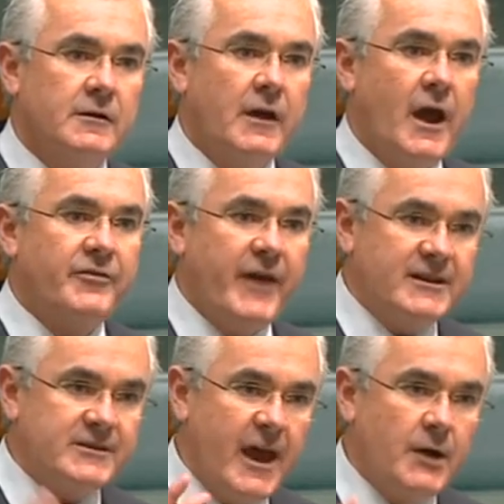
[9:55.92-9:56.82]
and
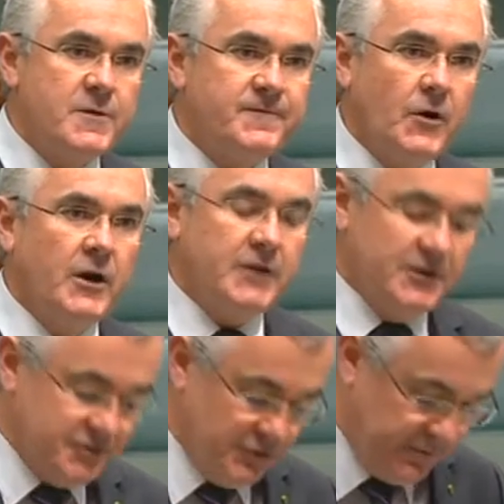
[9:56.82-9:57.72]
that's how we find
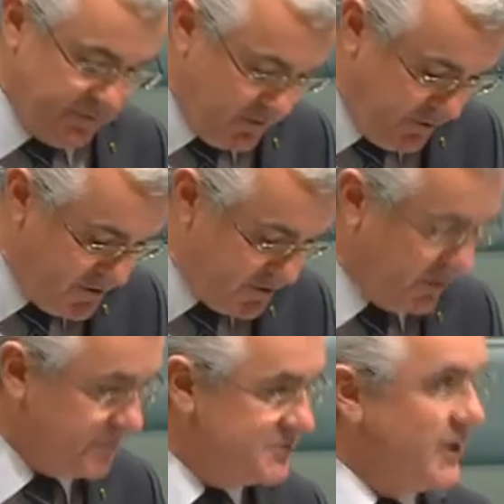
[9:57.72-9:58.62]
ourselves in these
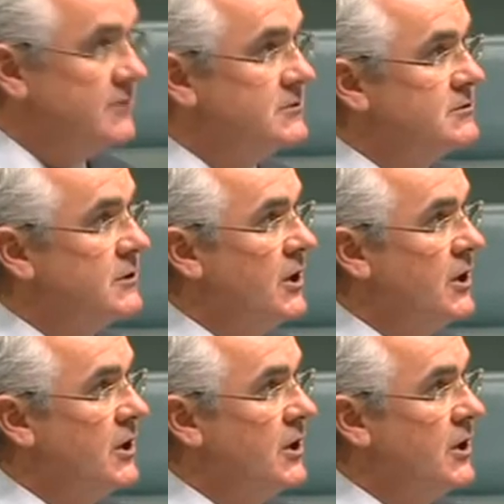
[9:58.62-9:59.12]
circumstances.